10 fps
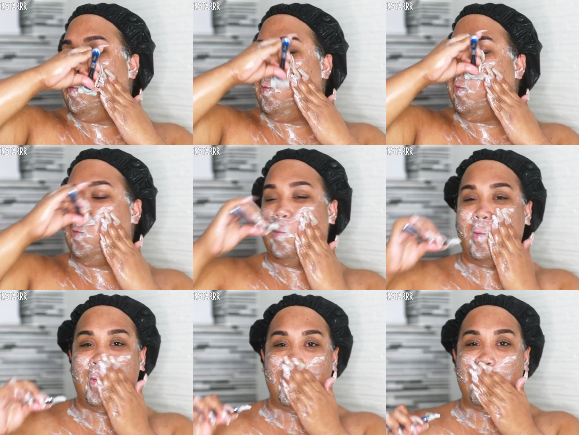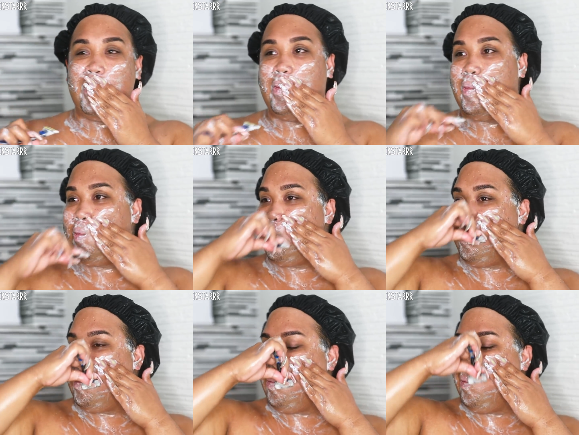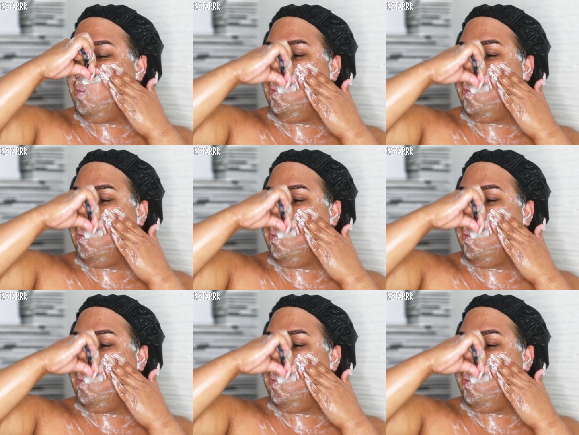[no speech]